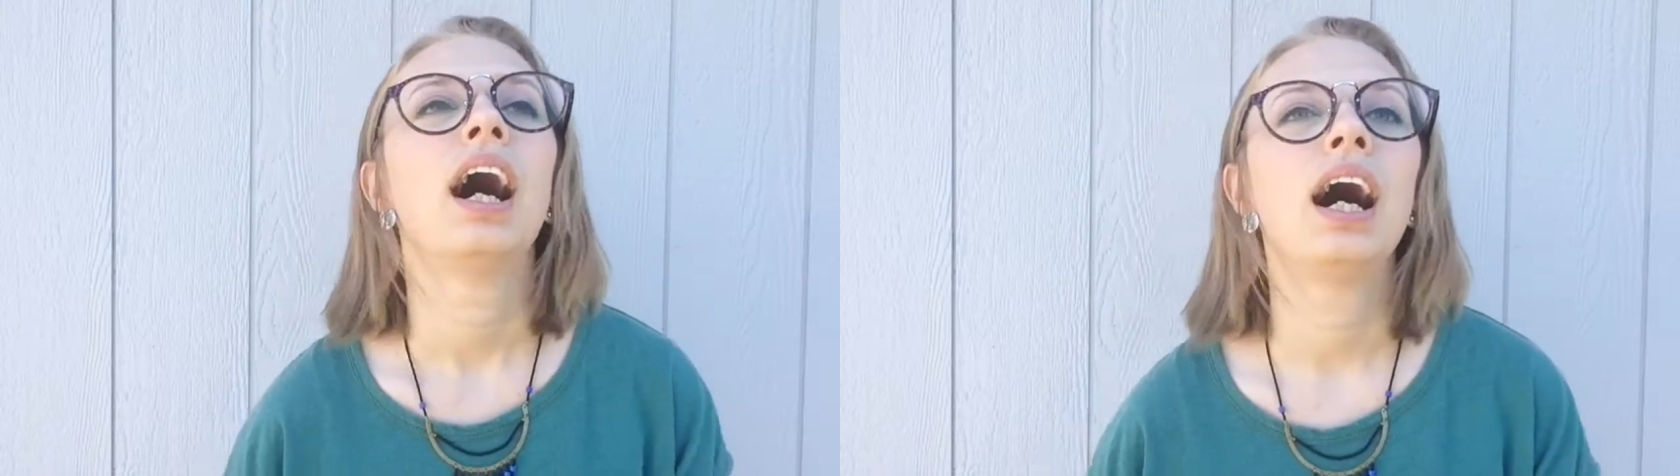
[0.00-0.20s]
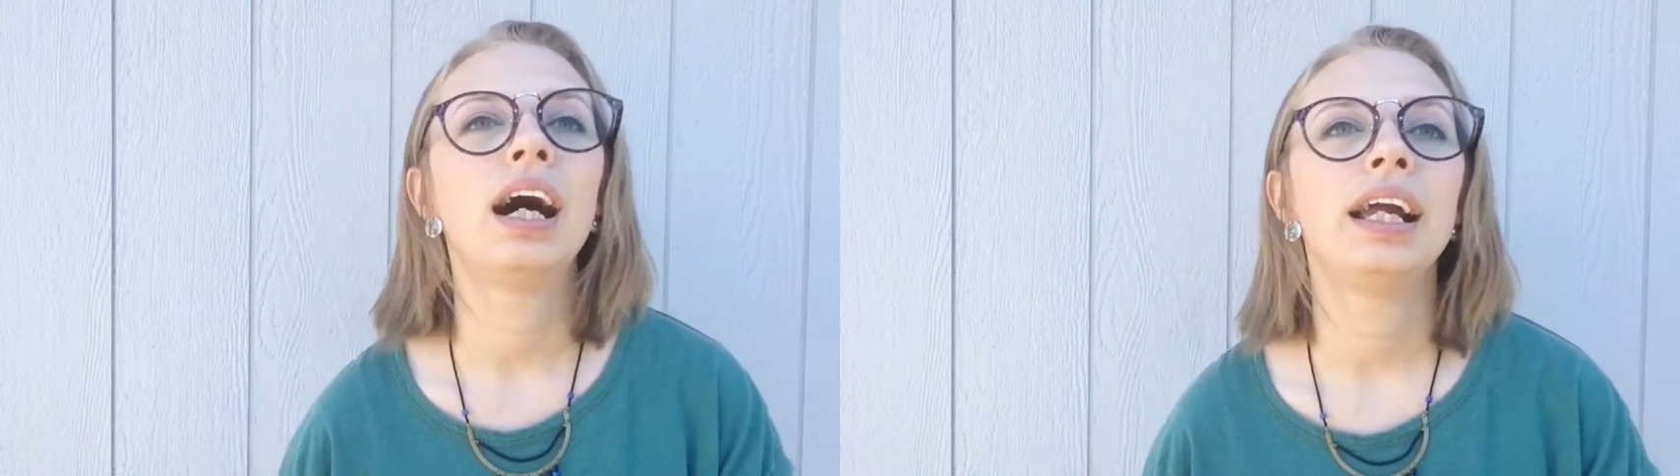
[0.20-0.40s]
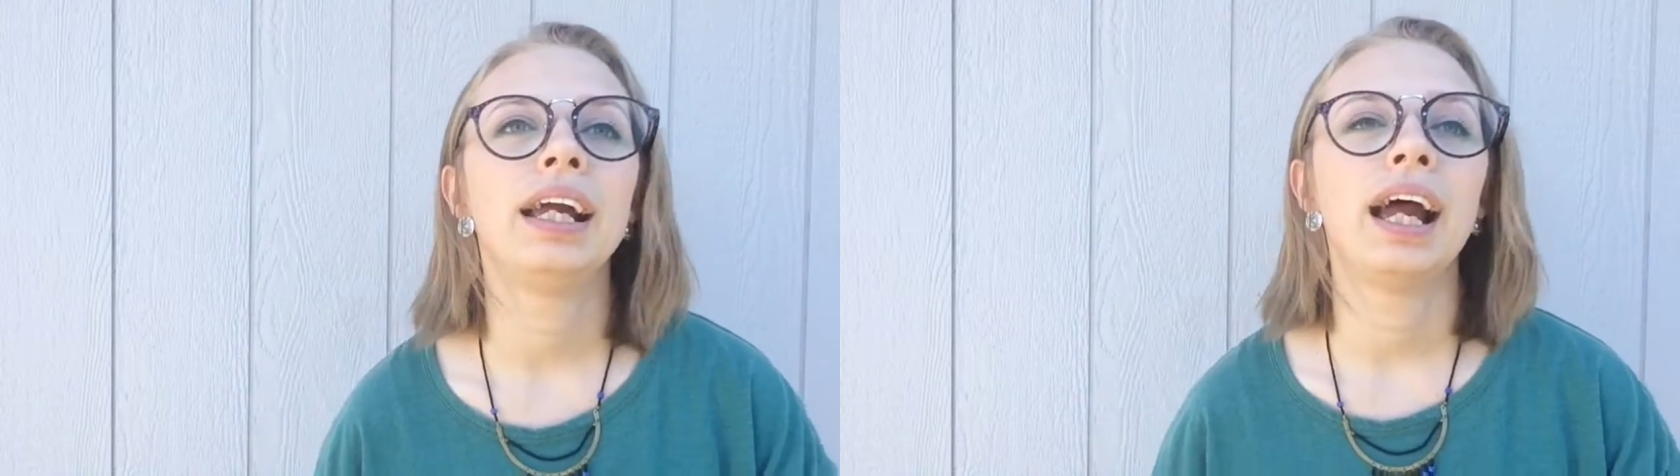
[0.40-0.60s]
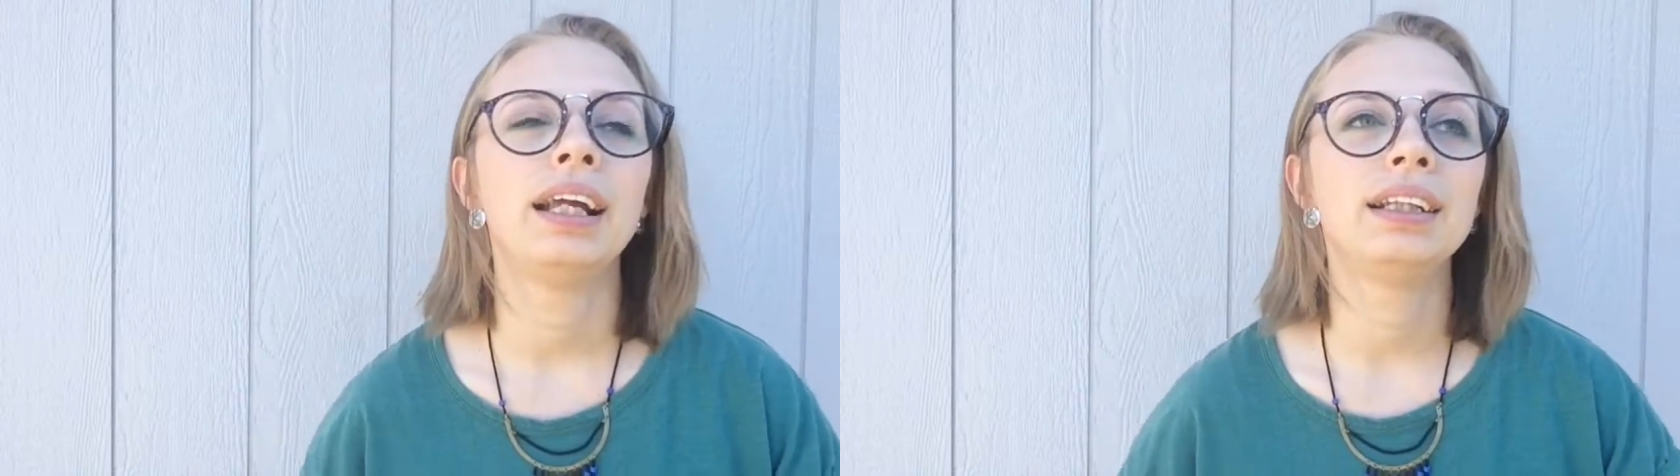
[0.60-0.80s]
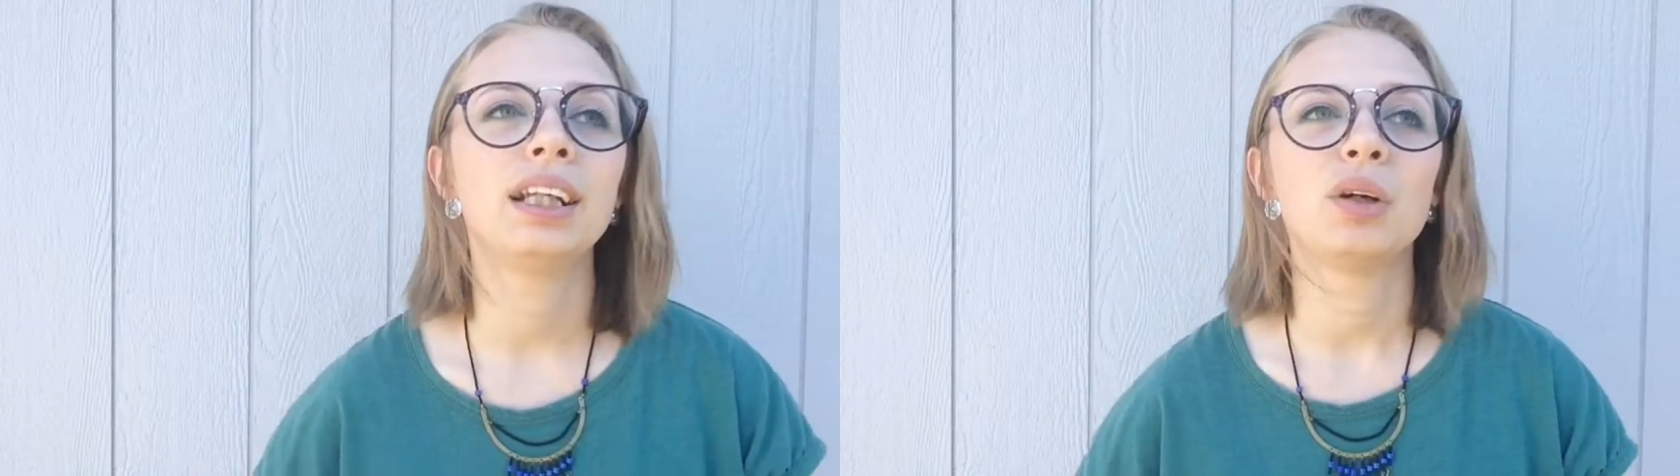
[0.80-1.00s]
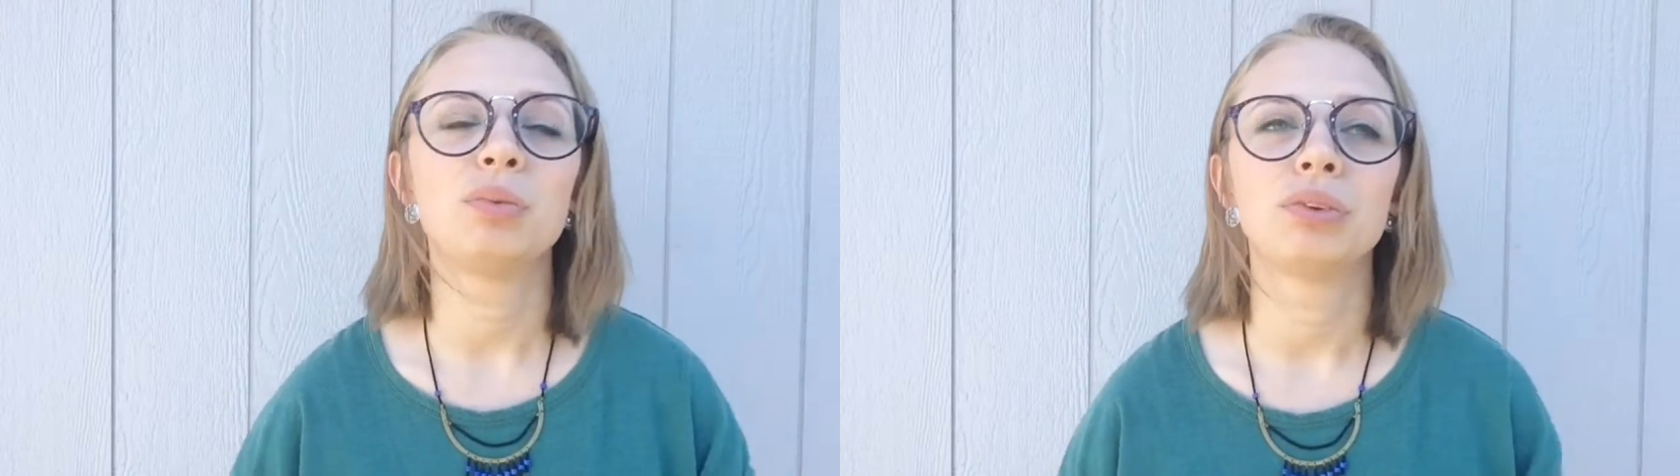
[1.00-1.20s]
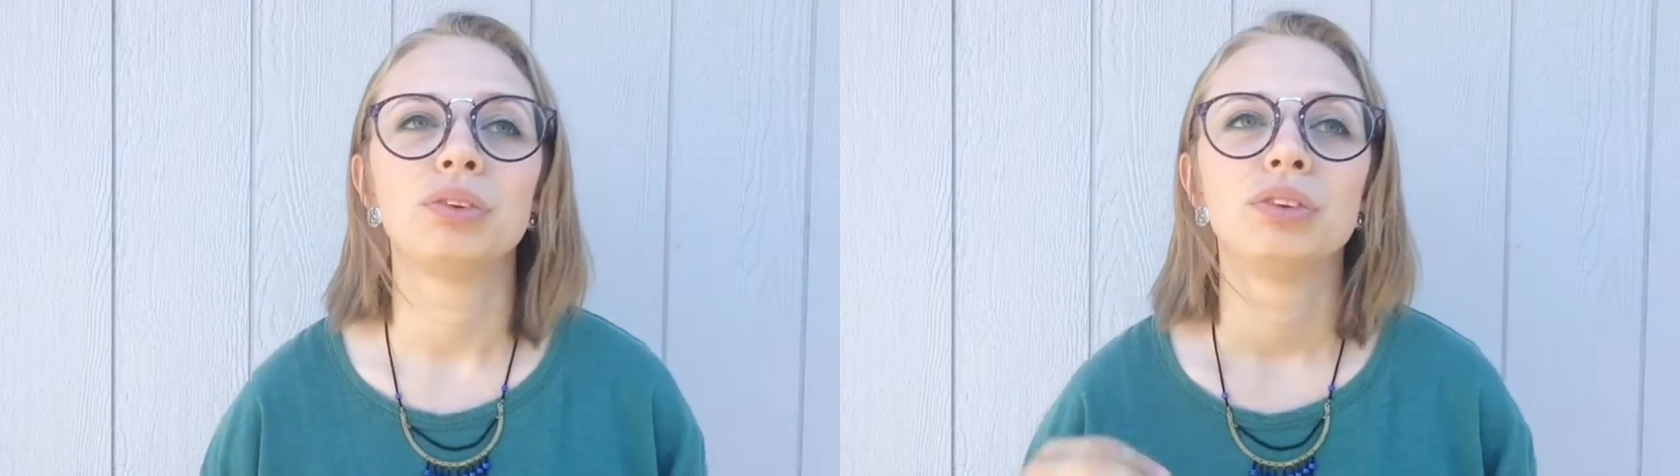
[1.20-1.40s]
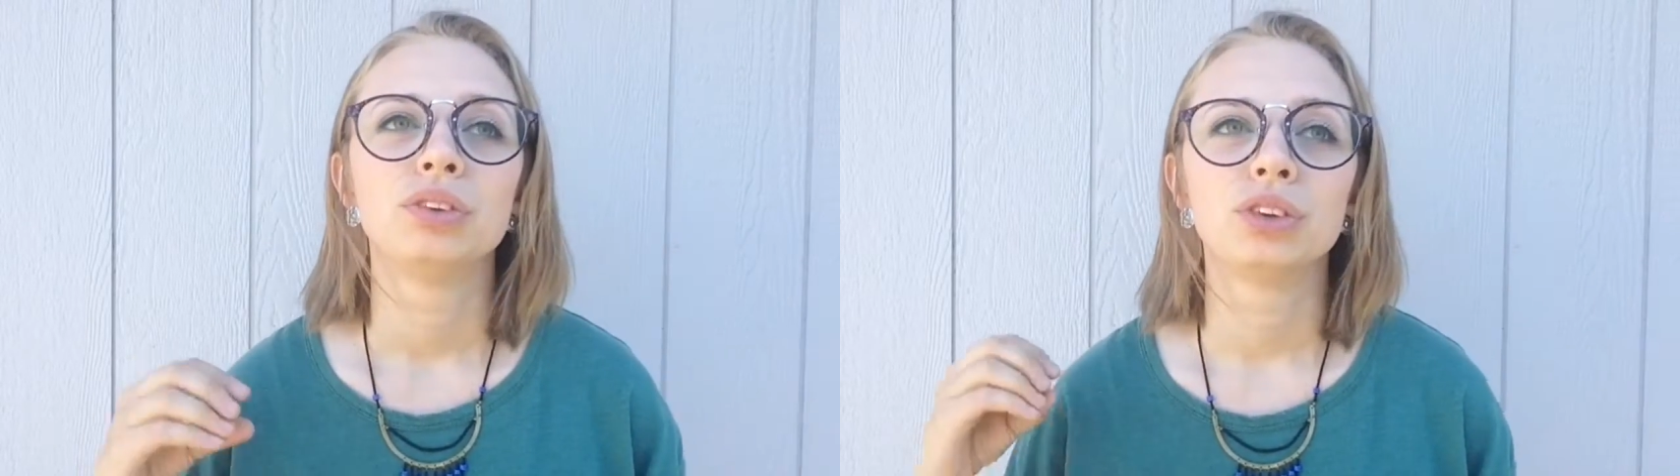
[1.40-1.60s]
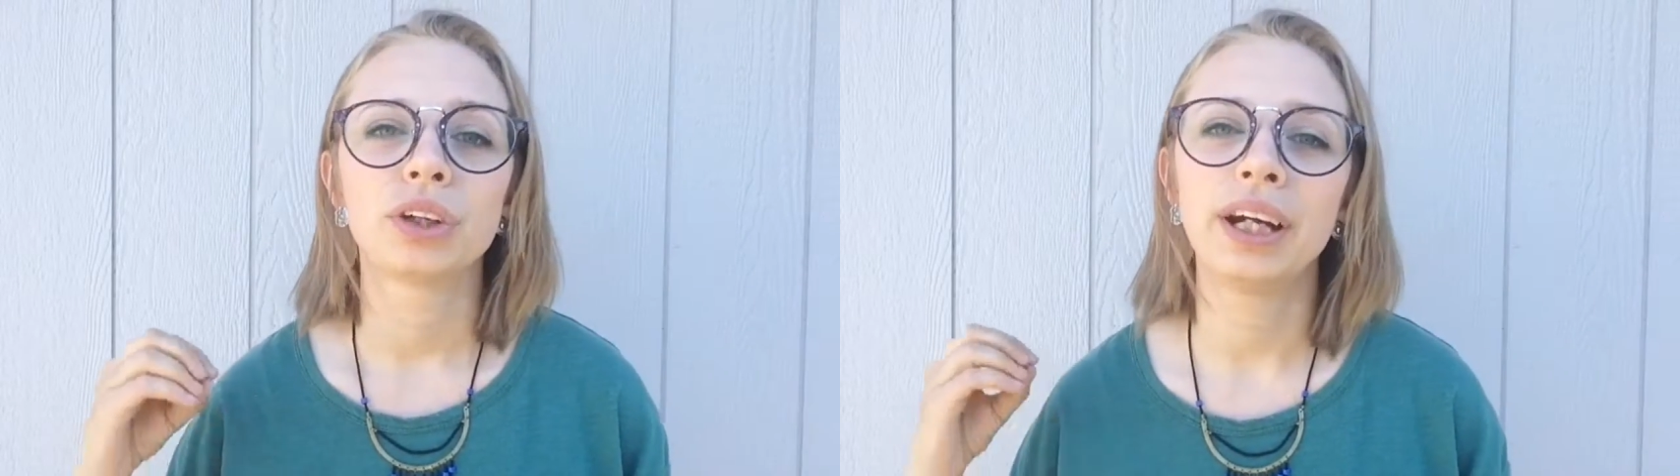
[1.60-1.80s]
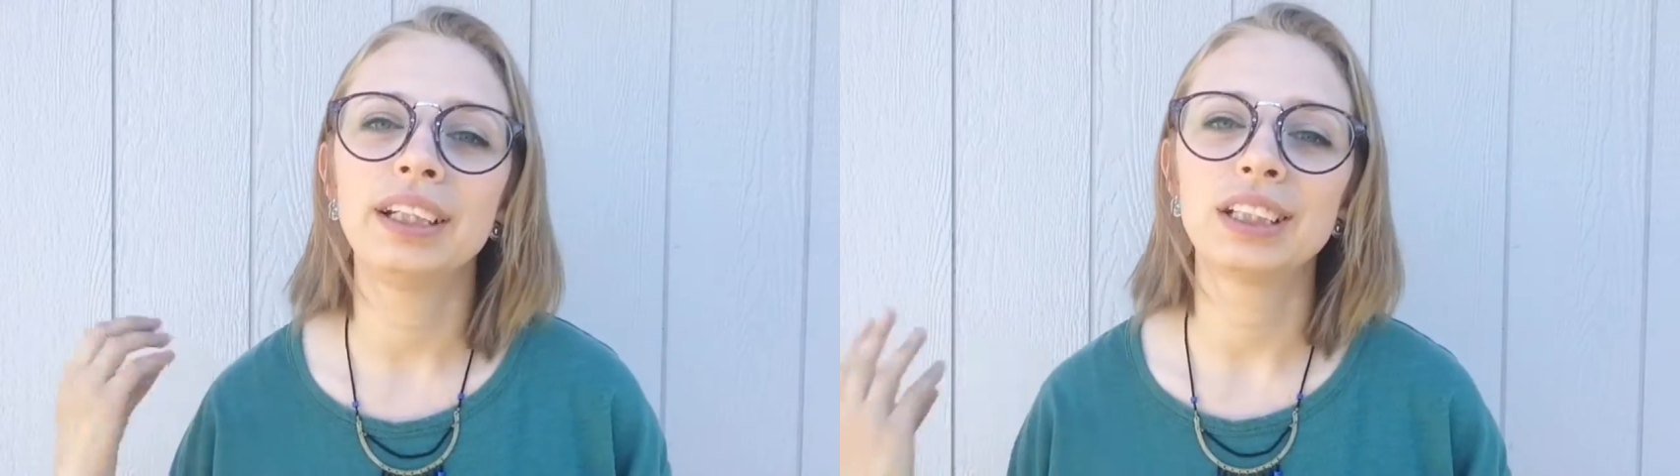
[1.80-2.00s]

I end up trying to